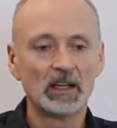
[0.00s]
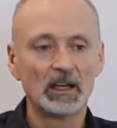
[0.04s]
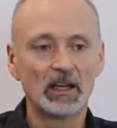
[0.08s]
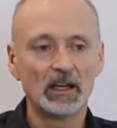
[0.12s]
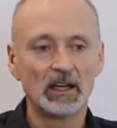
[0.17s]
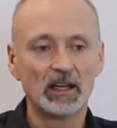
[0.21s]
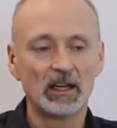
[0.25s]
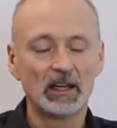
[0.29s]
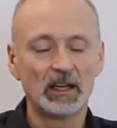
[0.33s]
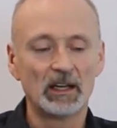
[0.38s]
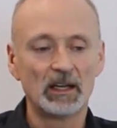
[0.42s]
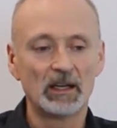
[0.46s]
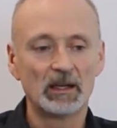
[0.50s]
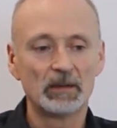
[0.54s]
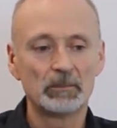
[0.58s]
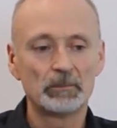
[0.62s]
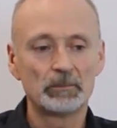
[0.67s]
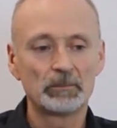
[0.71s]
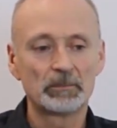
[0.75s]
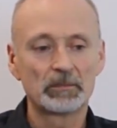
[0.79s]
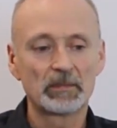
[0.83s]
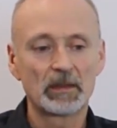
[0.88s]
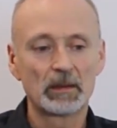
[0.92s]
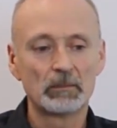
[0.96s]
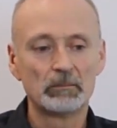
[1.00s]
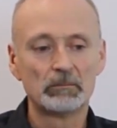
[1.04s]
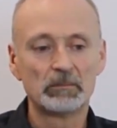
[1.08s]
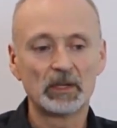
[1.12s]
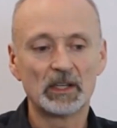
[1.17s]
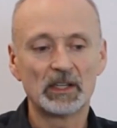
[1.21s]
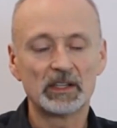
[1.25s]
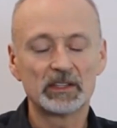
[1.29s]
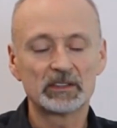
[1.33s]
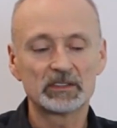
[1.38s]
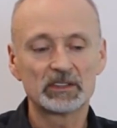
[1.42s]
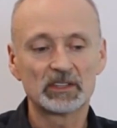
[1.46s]
uh, um,
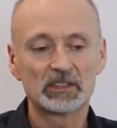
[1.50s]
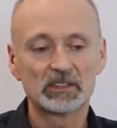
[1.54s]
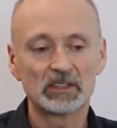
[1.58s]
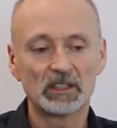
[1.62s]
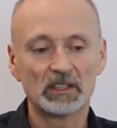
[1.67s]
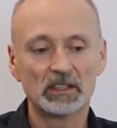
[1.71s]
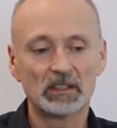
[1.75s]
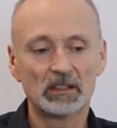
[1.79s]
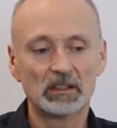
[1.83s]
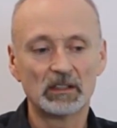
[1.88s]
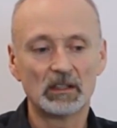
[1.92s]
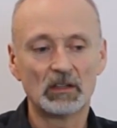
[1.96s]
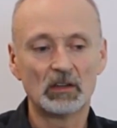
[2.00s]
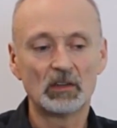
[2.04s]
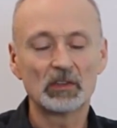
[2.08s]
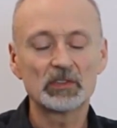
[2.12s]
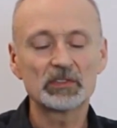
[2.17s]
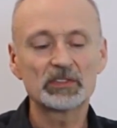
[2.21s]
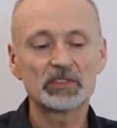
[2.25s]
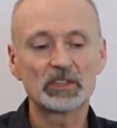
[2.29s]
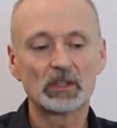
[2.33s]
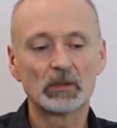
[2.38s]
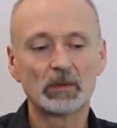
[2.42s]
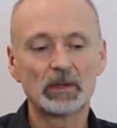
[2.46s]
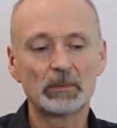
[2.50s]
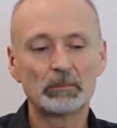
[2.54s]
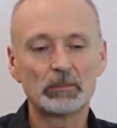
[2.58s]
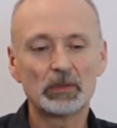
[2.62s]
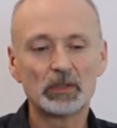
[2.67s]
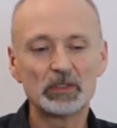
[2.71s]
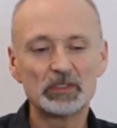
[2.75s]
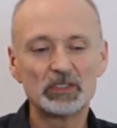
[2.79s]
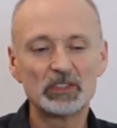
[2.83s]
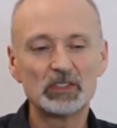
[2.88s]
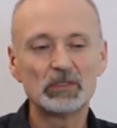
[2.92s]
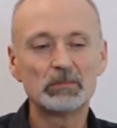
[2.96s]
but uh, also it
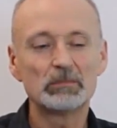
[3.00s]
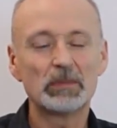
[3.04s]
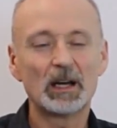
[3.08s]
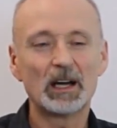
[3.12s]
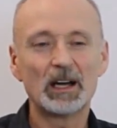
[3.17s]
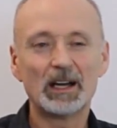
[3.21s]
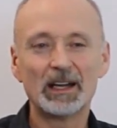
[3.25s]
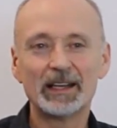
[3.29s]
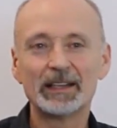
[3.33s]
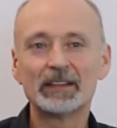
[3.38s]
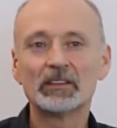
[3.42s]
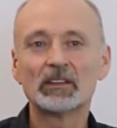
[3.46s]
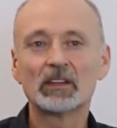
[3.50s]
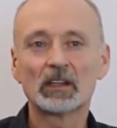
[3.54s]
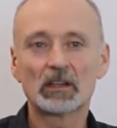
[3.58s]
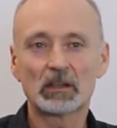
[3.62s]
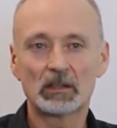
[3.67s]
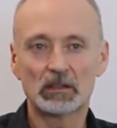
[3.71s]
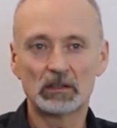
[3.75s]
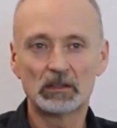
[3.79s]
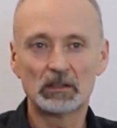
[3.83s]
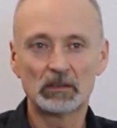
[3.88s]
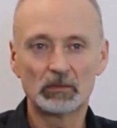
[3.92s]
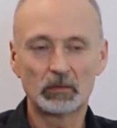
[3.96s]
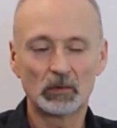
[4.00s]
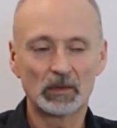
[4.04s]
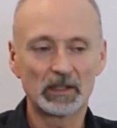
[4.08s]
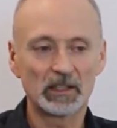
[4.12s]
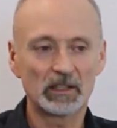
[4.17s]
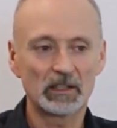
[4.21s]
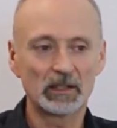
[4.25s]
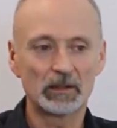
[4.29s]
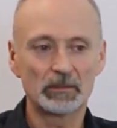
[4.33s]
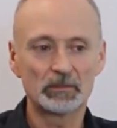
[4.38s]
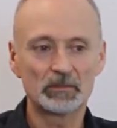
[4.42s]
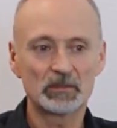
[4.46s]
puts you behind the curve when
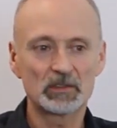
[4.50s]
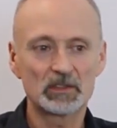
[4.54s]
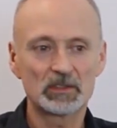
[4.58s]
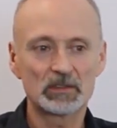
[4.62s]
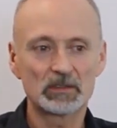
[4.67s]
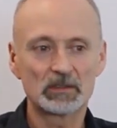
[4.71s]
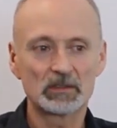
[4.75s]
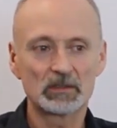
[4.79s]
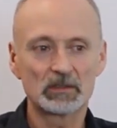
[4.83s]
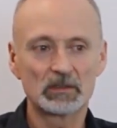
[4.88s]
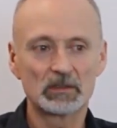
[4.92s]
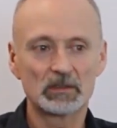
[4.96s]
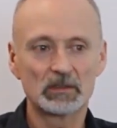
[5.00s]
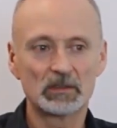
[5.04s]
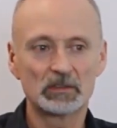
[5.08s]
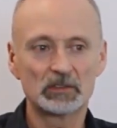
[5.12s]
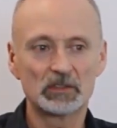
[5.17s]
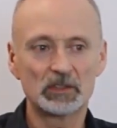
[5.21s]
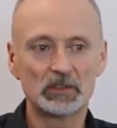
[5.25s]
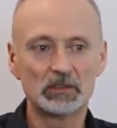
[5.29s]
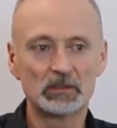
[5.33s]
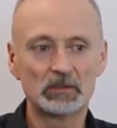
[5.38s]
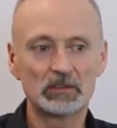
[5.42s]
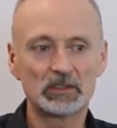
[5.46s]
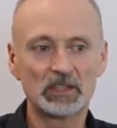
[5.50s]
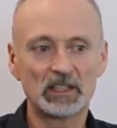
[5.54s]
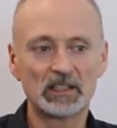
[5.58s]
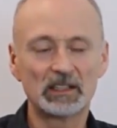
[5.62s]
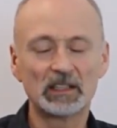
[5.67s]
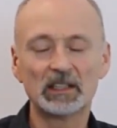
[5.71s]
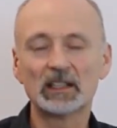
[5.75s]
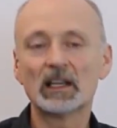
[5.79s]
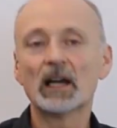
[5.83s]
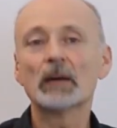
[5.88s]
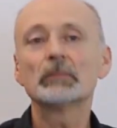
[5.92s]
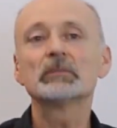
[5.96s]
it comes to
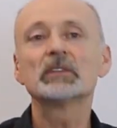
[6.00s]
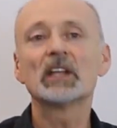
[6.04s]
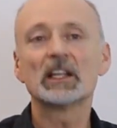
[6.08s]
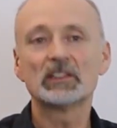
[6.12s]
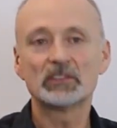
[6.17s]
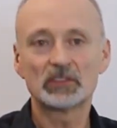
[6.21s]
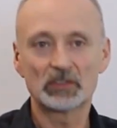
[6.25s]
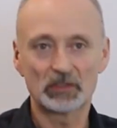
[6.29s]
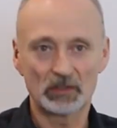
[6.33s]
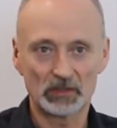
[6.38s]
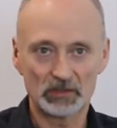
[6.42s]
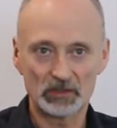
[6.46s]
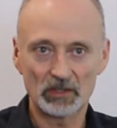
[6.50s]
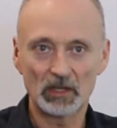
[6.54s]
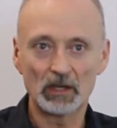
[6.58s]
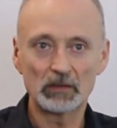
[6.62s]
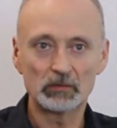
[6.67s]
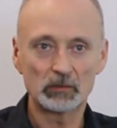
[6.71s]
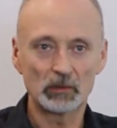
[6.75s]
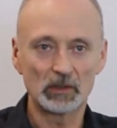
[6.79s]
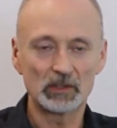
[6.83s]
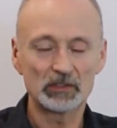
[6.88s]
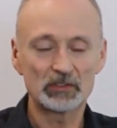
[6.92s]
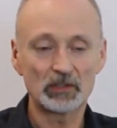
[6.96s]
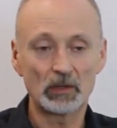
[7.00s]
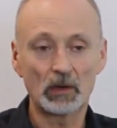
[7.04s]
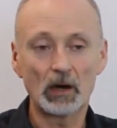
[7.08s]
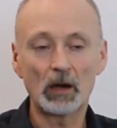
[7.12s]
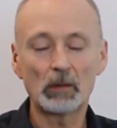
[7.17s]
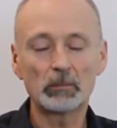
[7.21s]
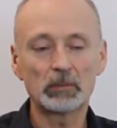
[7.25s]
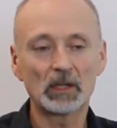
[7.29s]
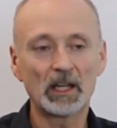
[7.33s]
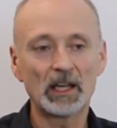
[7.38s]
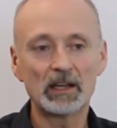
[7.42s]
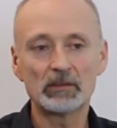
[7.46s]
taking updates of the software. So
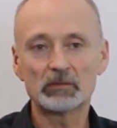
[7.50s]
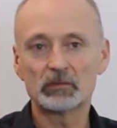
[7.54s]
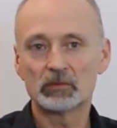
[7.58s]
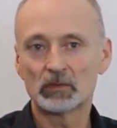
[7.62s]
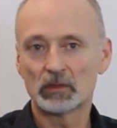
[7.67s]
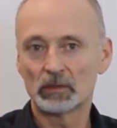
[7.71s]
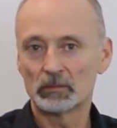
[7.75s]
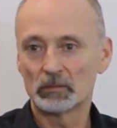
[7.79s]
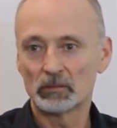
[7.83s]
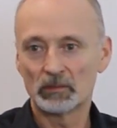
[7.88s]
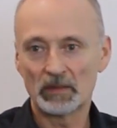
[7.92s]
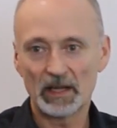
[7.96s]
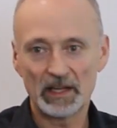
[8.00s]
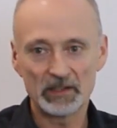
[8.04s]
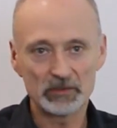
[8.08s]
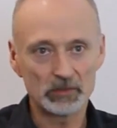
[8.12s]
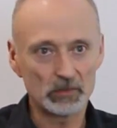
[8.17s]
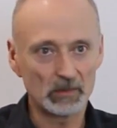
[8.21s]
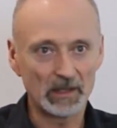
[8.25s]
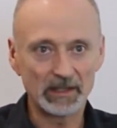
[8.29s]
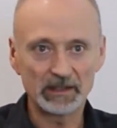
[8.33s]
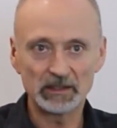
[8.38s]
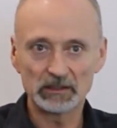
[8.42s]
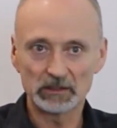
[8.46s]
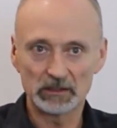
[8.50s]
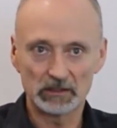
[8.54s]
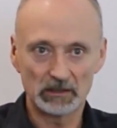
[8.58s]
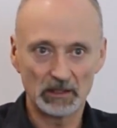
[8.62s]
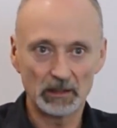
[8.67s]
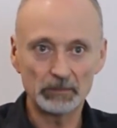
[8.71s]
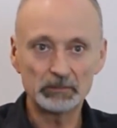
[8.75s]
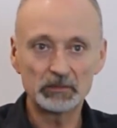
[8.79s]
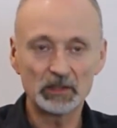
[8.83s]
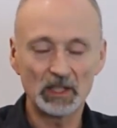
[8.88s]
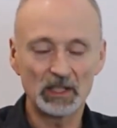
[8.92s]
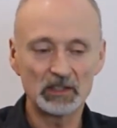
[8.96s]
our platform has regular
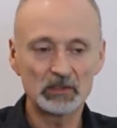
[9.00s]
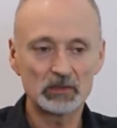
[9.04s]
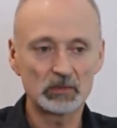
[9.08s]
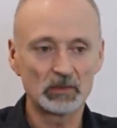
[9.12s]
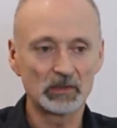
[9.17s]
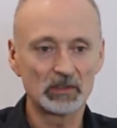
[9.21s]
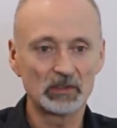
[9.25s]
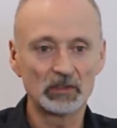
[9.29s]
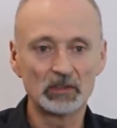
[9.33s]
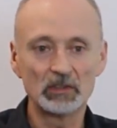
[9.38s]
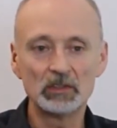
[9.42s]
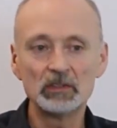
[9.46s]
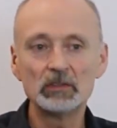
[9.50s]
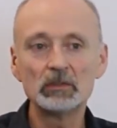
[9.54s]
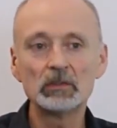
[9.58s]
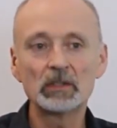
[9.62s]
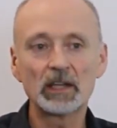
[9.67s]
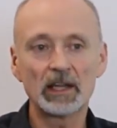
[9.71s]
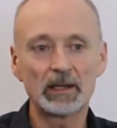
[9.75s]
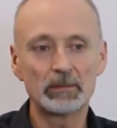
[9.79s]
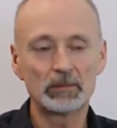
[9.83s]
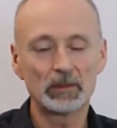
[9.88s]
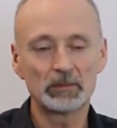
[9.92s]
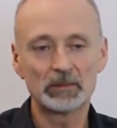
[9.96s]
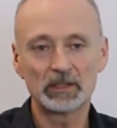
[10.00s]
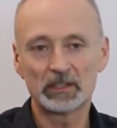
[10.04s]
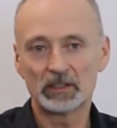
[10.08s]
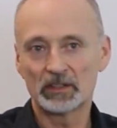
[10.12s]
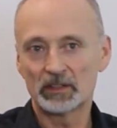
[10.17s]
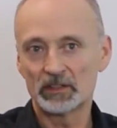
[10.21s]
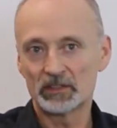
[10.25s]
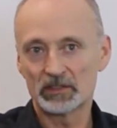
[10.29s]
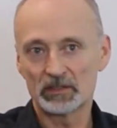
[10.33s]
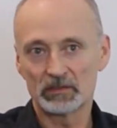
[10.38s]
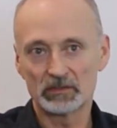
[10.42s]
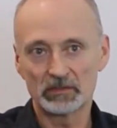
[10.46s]
updates with new
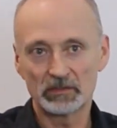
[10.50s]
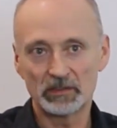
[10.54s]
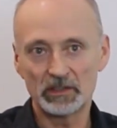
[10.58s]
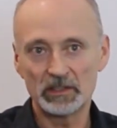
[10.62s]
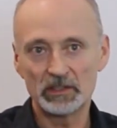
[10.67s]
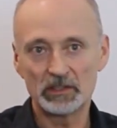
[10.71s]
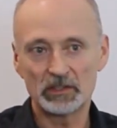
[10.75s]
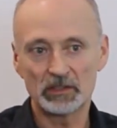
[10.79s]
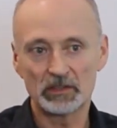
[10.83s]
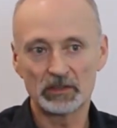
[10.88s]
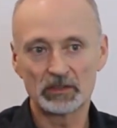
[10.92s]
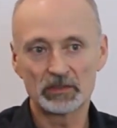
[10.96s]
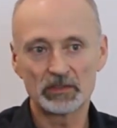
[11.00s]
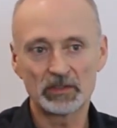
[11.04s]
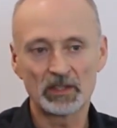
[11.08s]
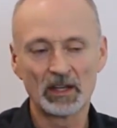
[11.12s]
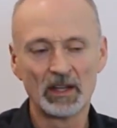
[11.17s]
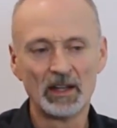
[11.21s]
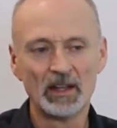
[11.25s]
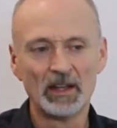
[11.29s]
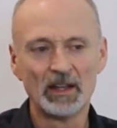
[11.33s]
capabilities and features